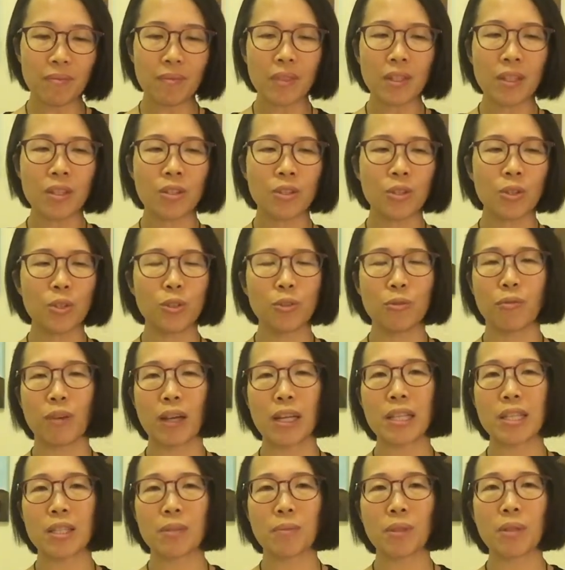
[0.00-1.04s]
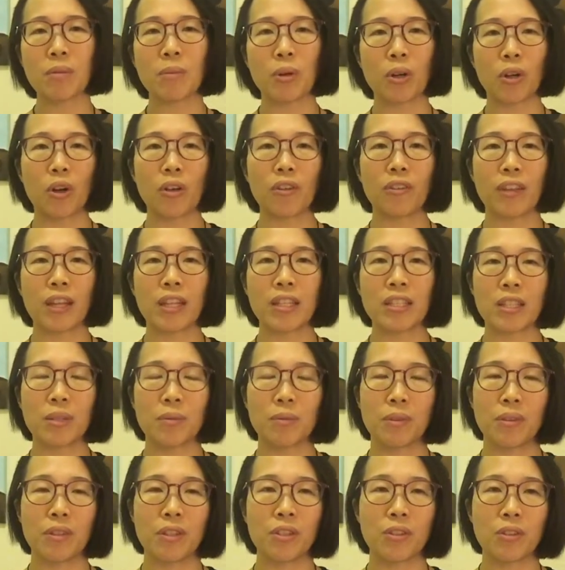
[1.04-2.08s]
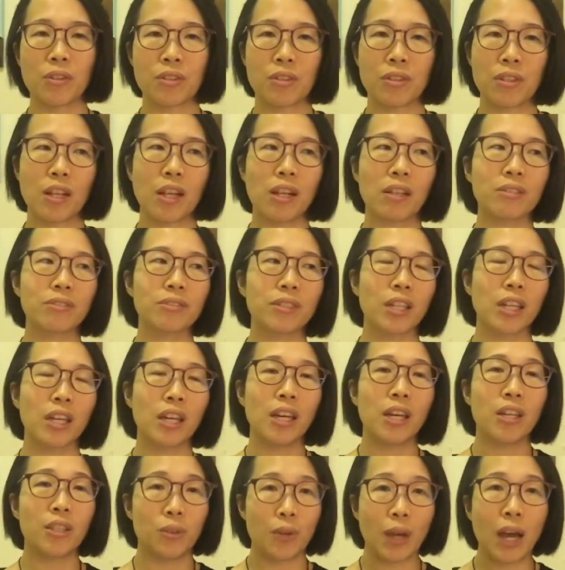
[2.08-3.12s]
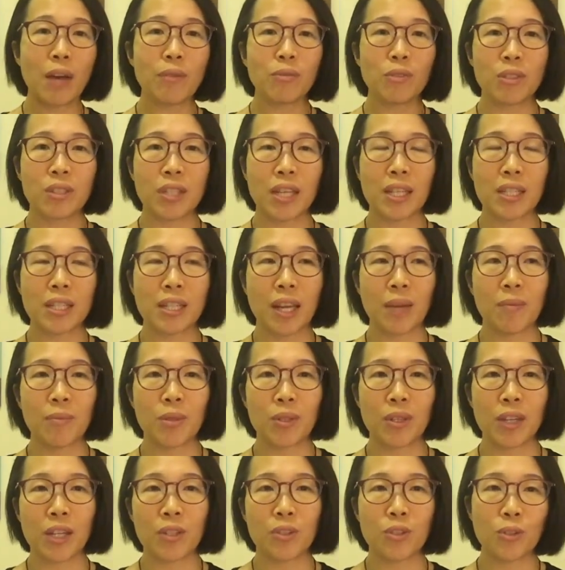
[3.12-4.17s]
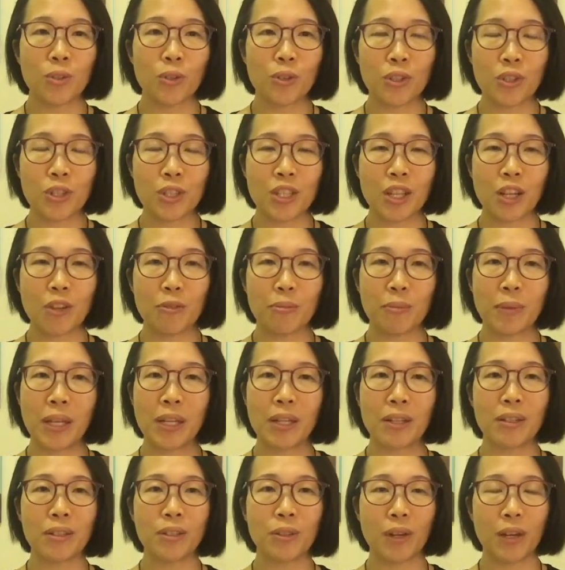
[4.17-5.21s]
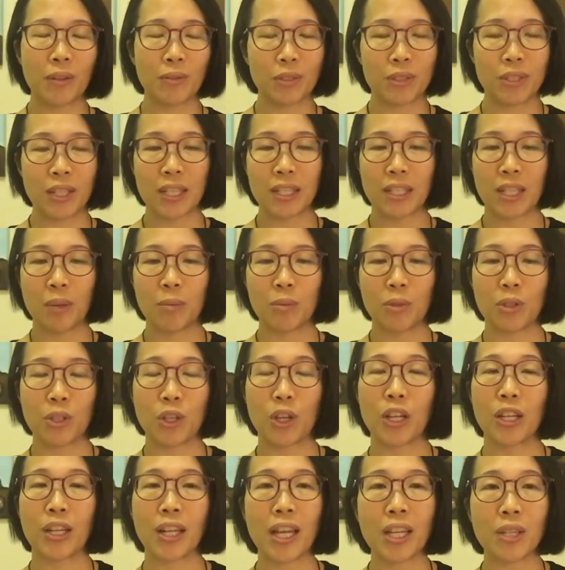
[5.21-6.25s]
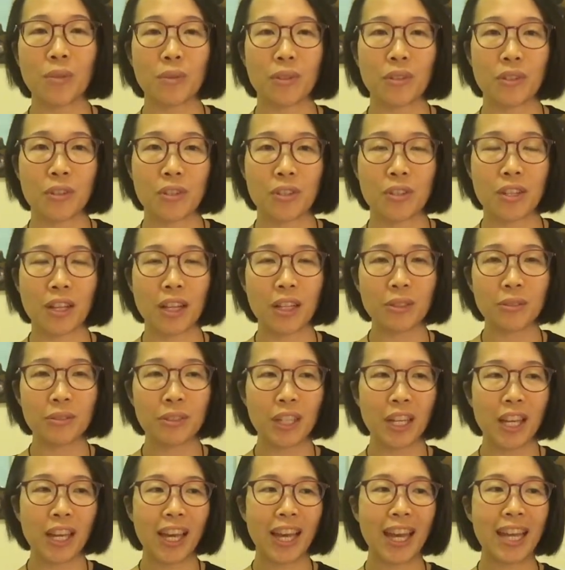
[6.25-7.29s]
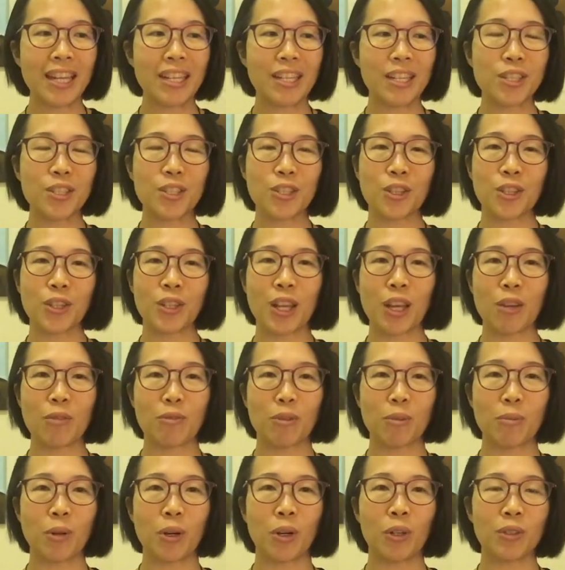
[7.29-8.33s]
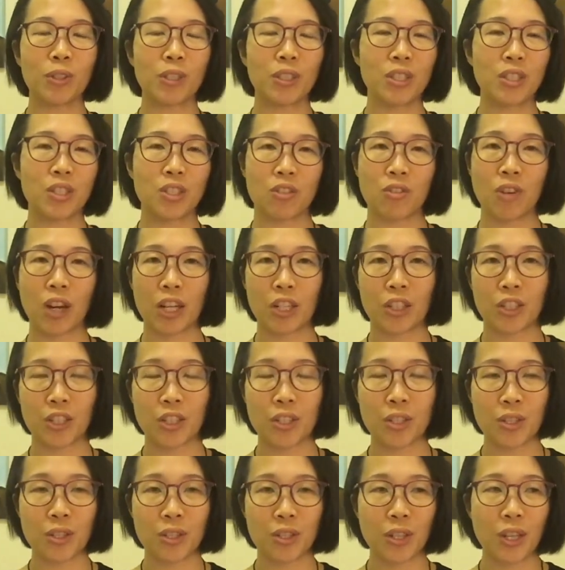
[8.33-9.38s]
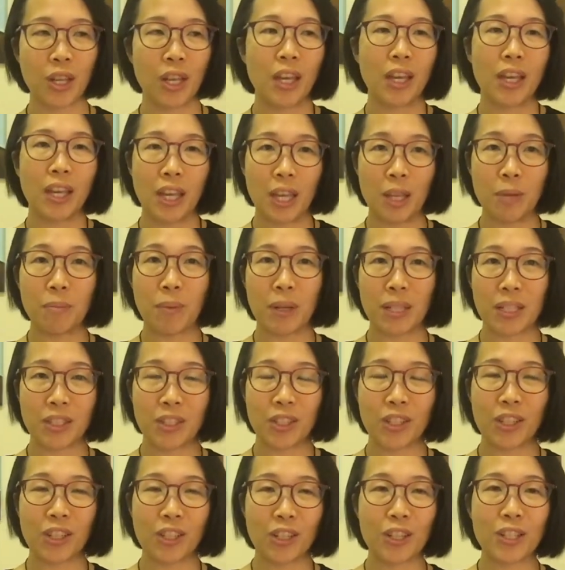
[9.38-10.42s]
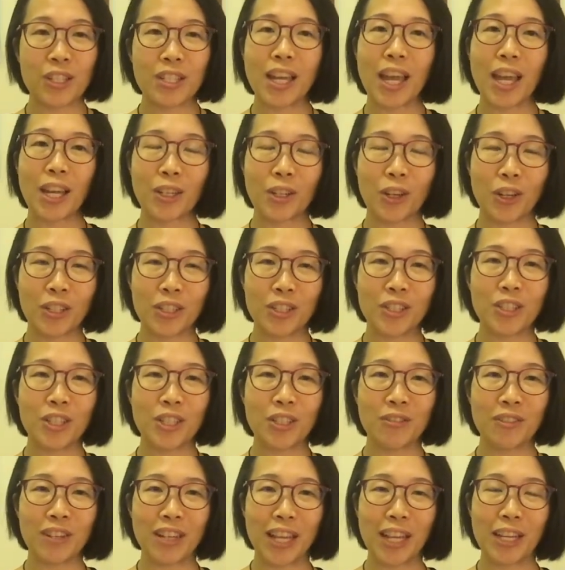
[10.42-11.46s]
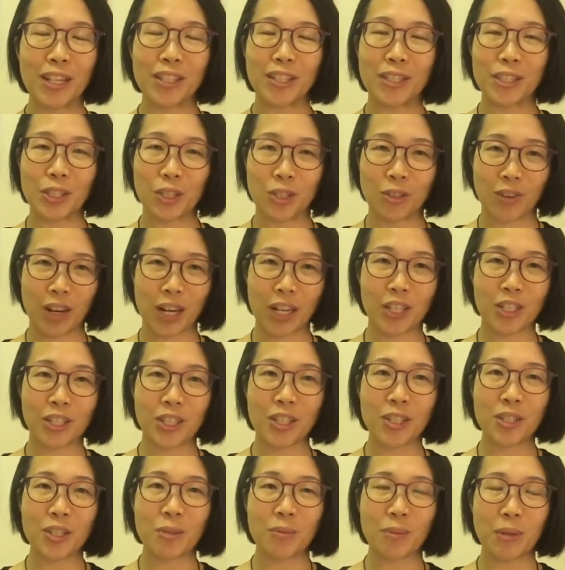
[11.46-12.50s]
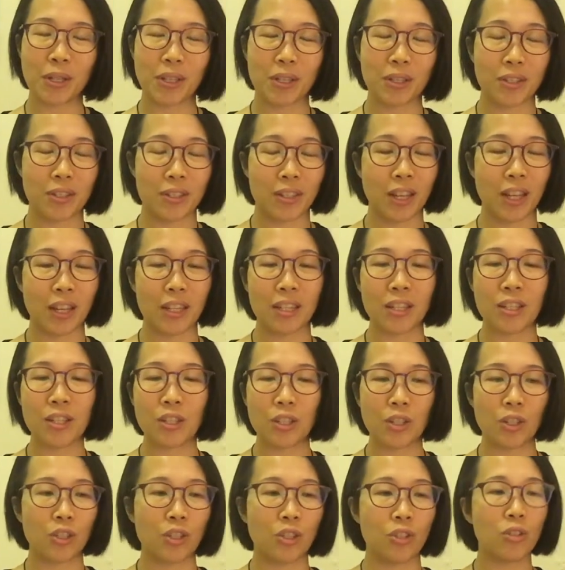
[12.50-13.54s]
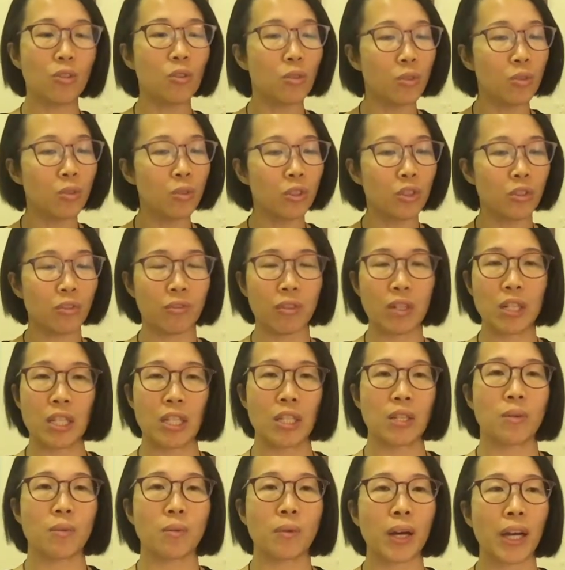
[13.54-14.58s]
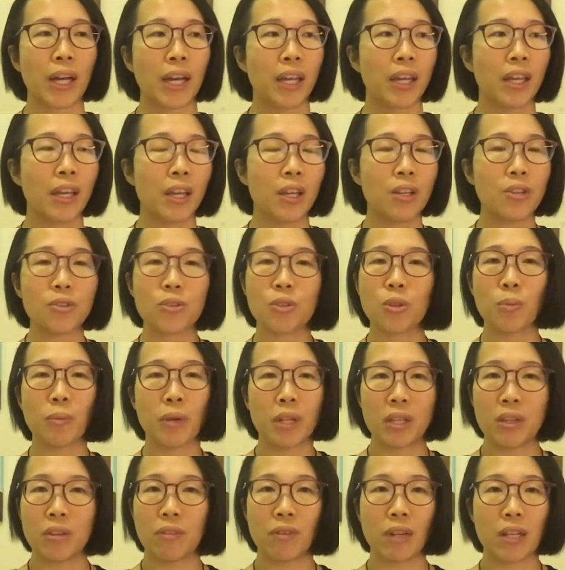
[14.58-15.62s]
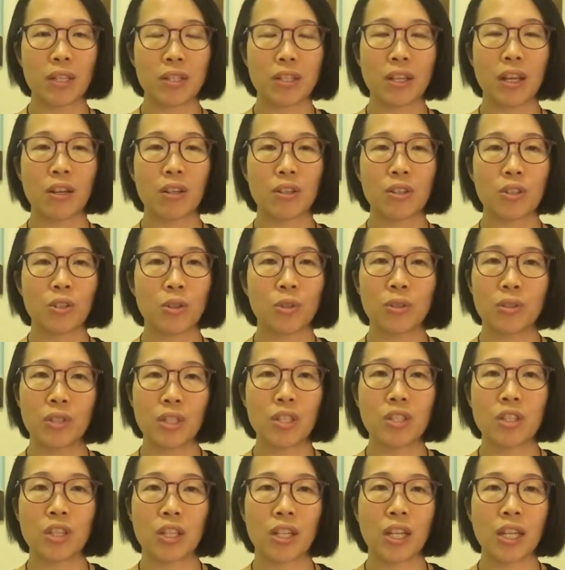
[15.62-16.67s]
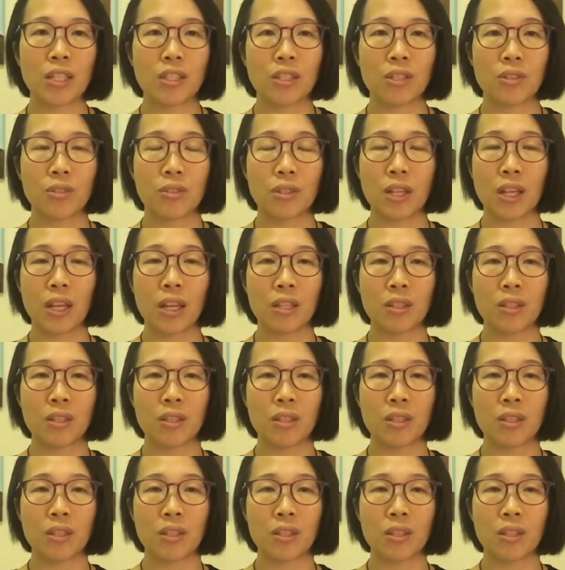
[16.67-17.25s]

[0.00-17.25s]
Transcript: So to find something more authentic within yourself, you have to take time to get to know yourself better. You have to take time to connect with yourself and disconnect from all the distractions, in particular technology related distractions, because that is a huge reason why so many of us are so disconnected today.